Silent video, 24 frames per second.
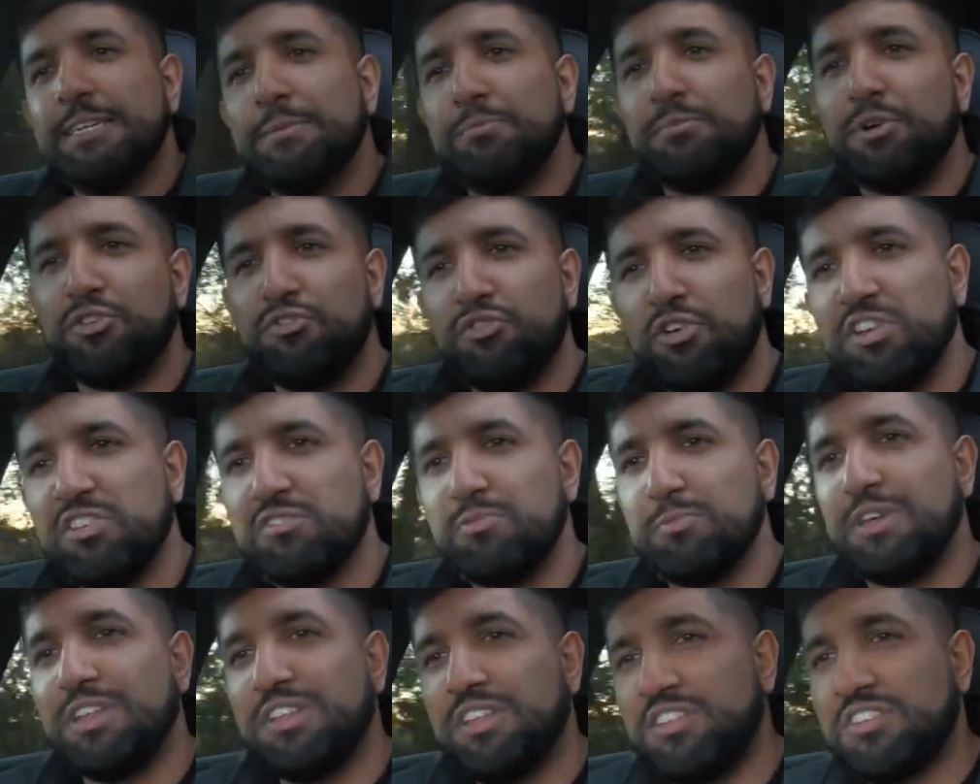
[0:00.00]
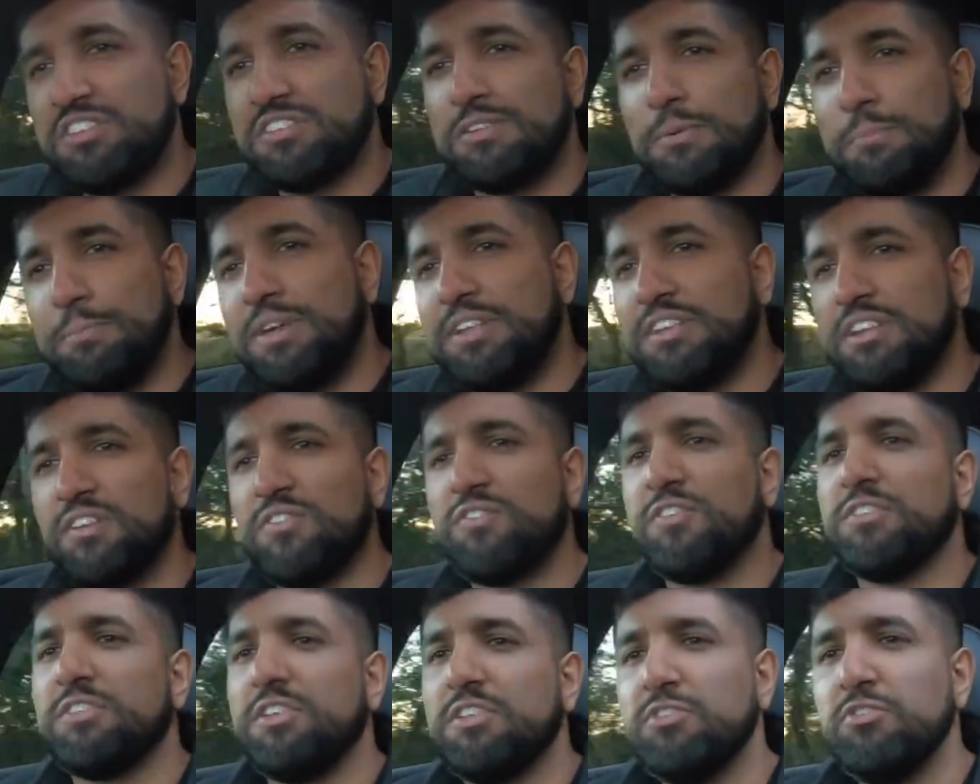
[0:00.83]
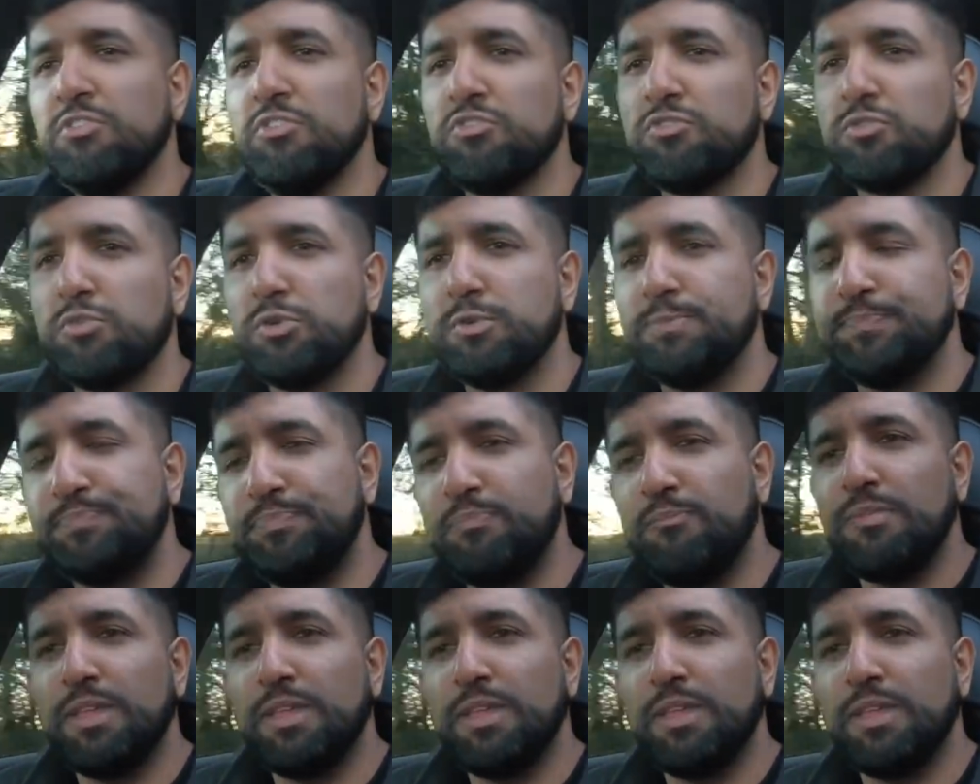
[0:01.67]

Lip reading: but trust me, this is a bit different than usual.